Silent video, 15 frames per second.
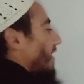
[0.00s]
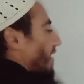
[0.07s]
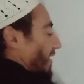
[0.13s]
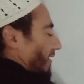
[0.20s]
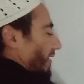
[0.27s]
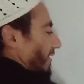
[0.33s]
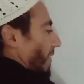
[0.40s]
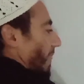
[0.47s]

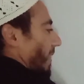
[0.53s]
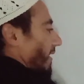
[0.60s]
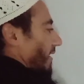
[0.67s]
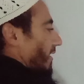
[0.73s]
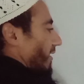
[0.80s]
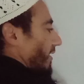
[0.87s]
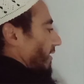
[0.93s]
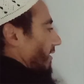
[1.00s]
D.
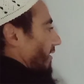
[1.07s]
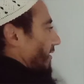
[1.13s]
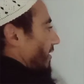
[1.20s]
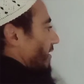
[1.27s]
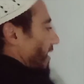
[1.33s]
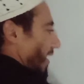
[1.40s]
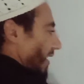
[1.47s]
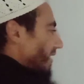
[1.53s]

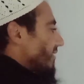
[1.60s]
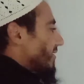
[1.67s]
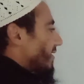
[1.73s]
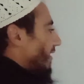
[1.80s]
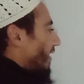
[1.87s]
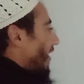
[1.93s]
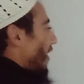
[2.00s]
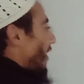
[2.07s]

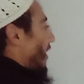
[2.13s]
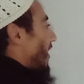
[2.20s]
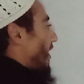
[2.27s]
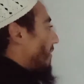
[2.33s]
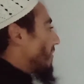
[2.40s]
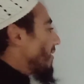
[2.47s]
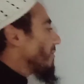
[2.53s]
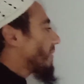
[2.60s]
Yes,
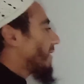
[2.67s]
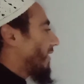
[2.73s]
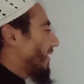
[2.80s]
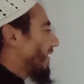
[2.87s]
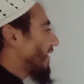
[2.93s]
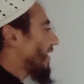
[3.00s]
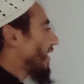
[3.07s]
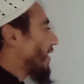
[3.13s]

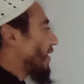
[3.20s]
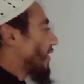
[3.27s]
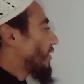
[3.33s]
however,